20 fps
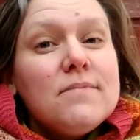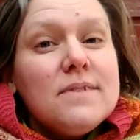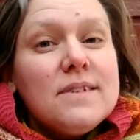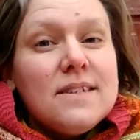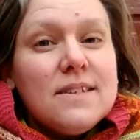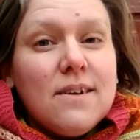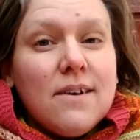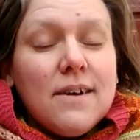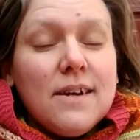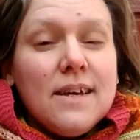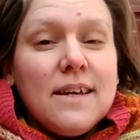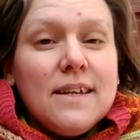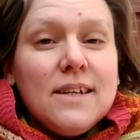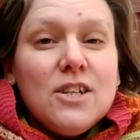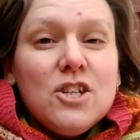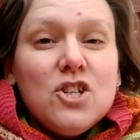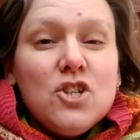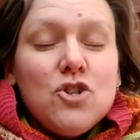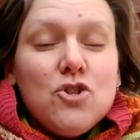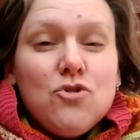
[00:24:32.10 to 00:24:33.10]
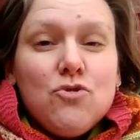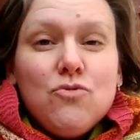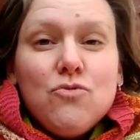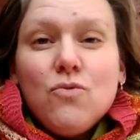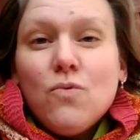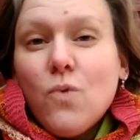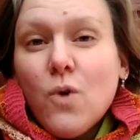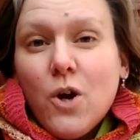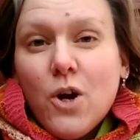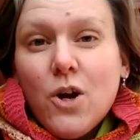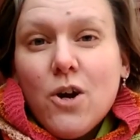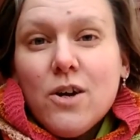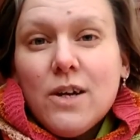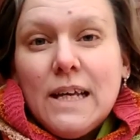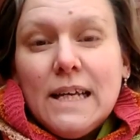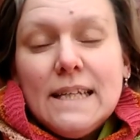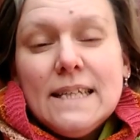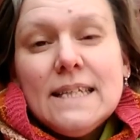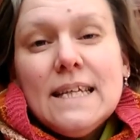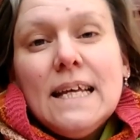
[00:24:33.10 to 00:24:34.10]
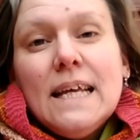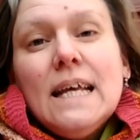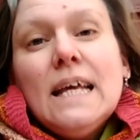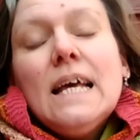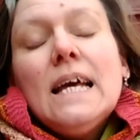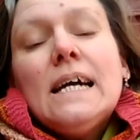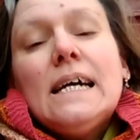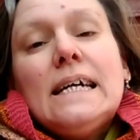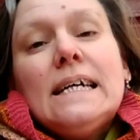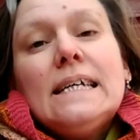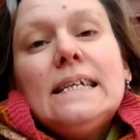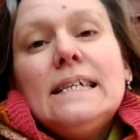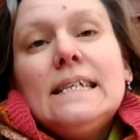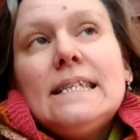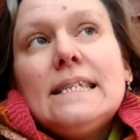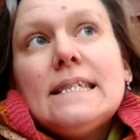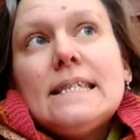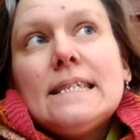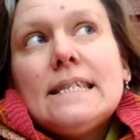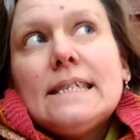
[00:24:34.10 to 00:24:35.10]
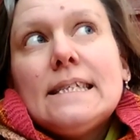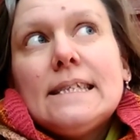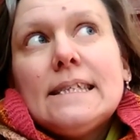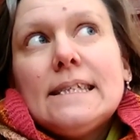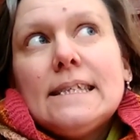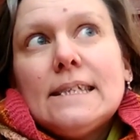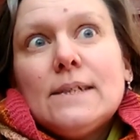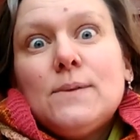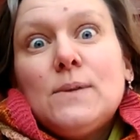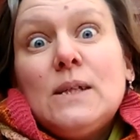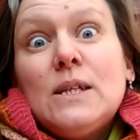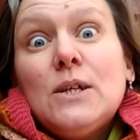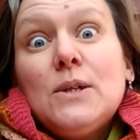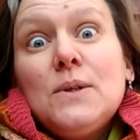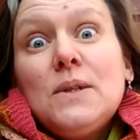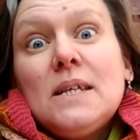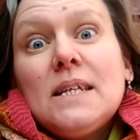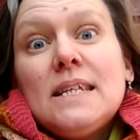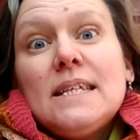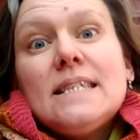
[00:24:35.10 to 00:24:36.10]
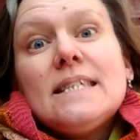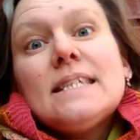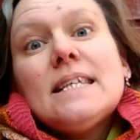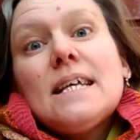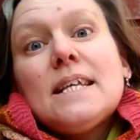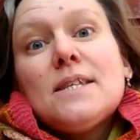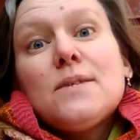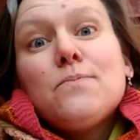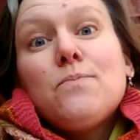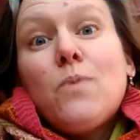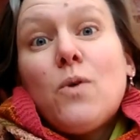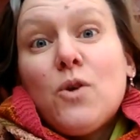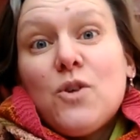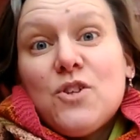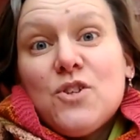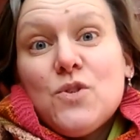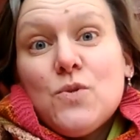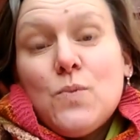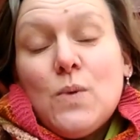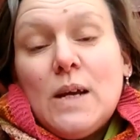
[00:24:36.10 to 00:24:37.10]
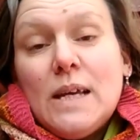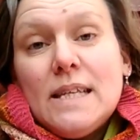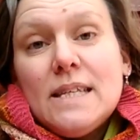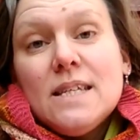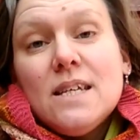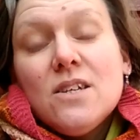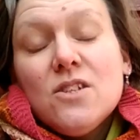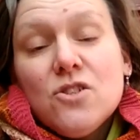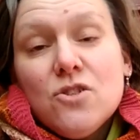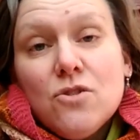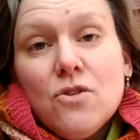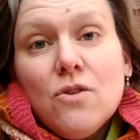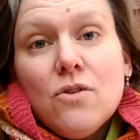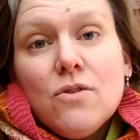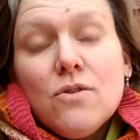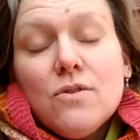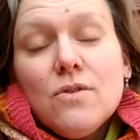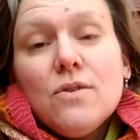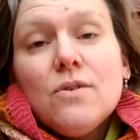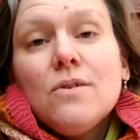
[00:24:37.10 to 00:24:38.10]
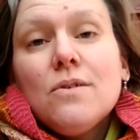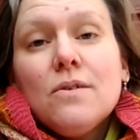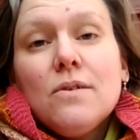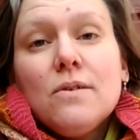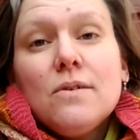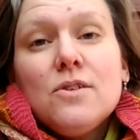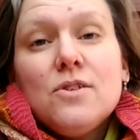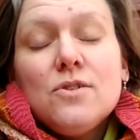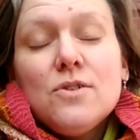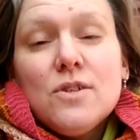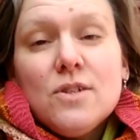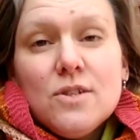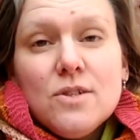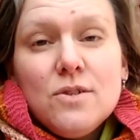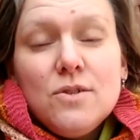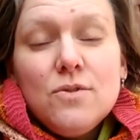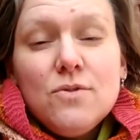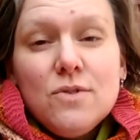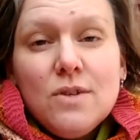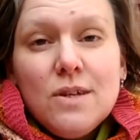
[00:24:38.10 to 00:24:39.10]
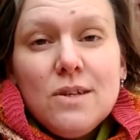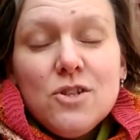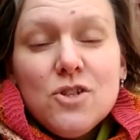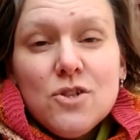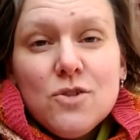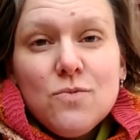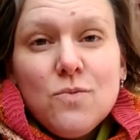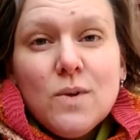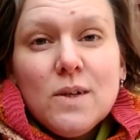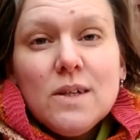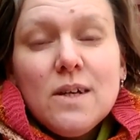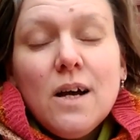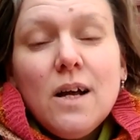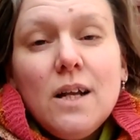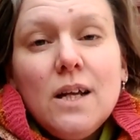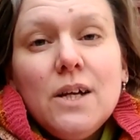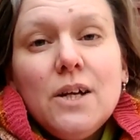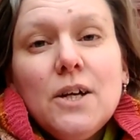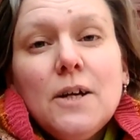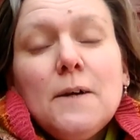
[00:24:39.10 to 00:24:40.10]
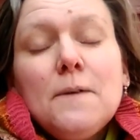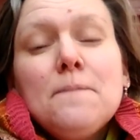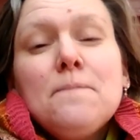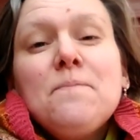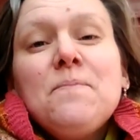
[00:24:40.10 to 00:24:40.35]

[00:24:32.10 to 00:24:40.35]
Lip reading: starting to work on it. We know that it's a sports weight sock, just using just one color,